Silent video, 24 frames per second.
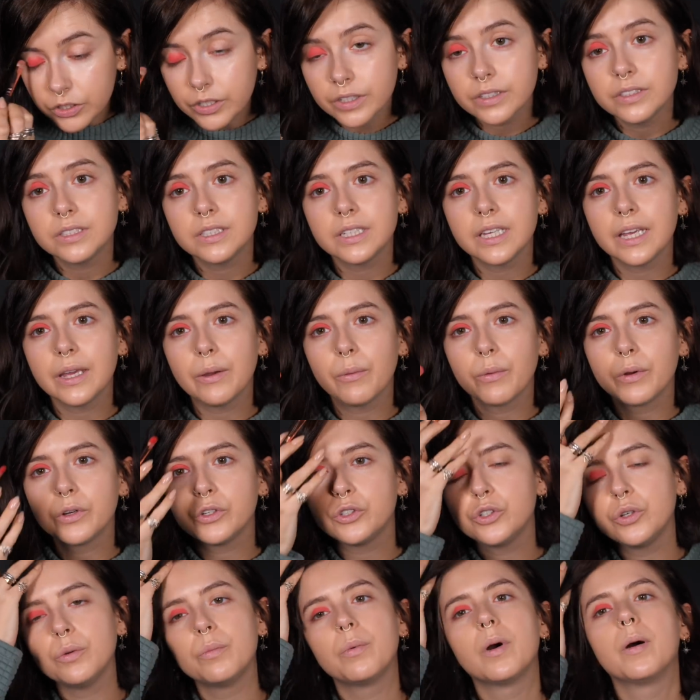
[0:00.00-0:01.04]
you can see,
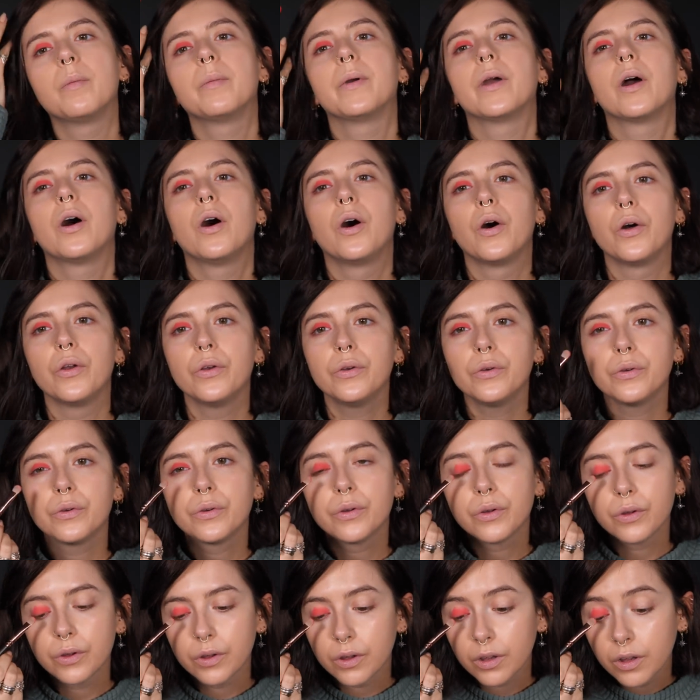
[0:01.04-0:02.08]
once you pop it on,
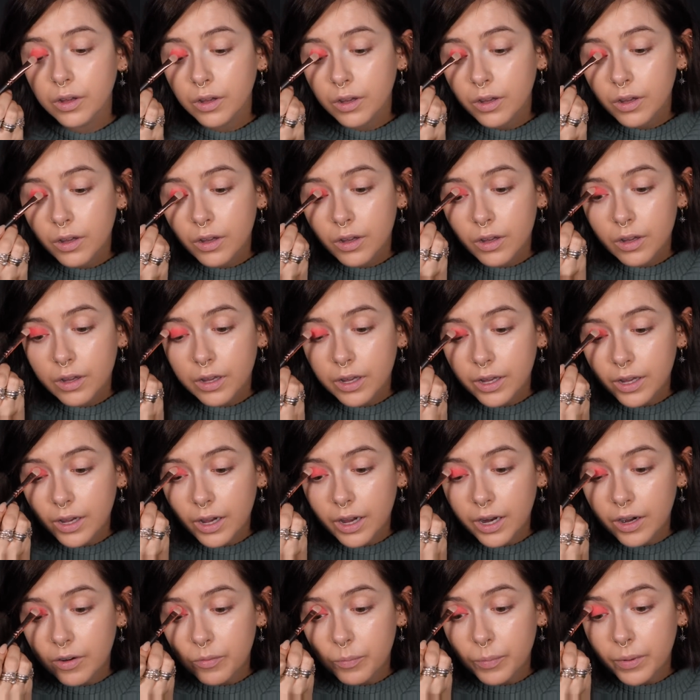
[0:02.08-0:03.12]
it
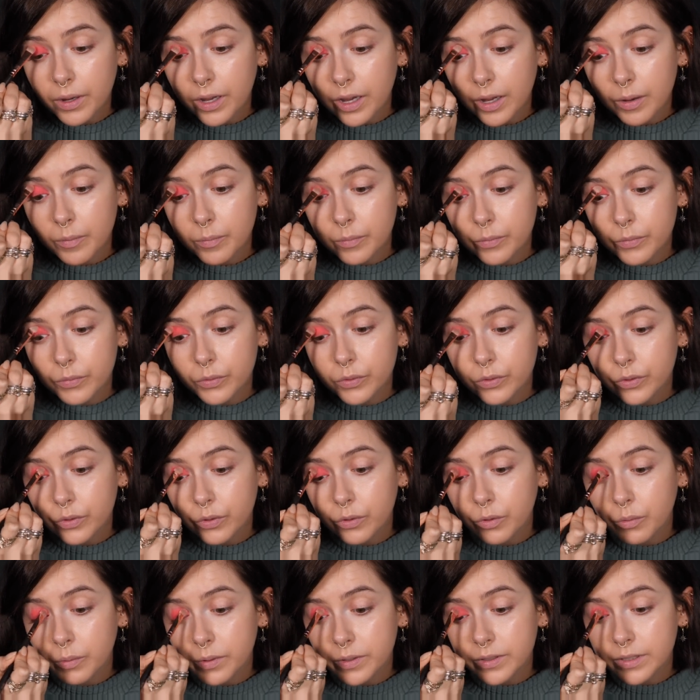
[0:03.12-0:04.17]
kind of
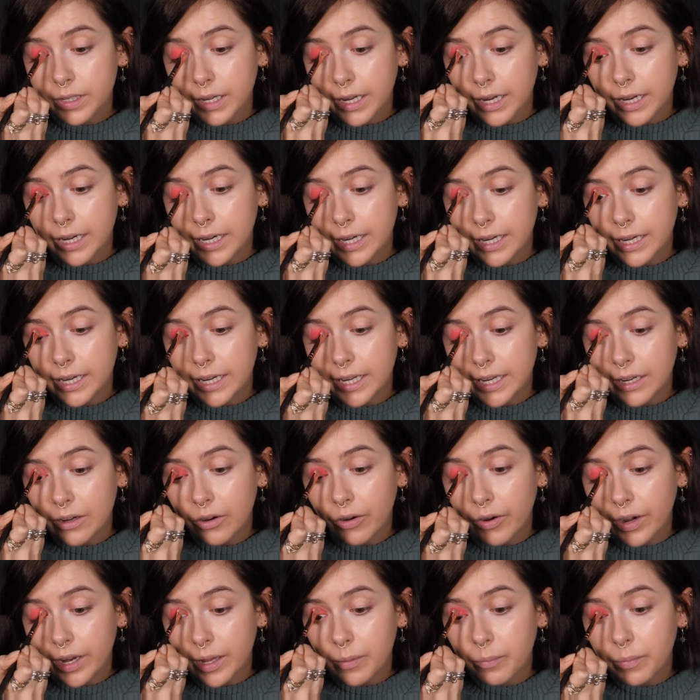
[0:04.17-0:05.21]
becomes almost like a
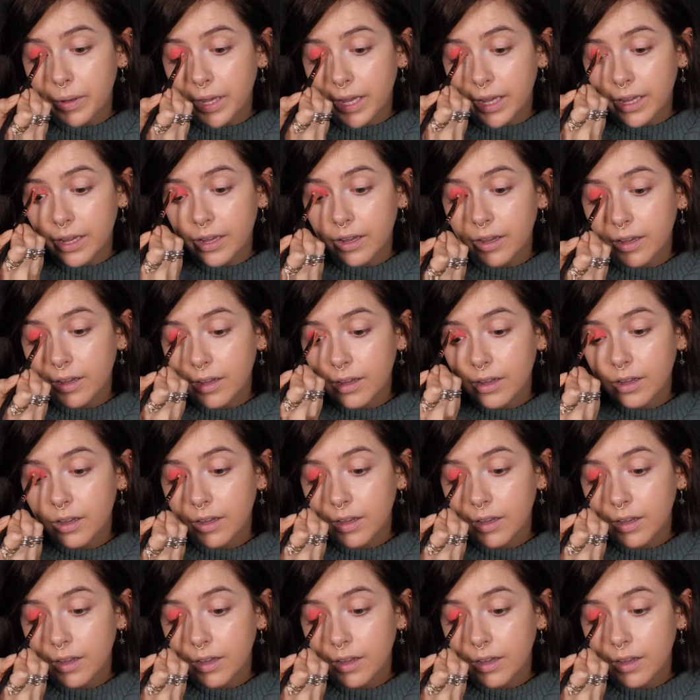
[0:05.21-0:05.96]
neony pink.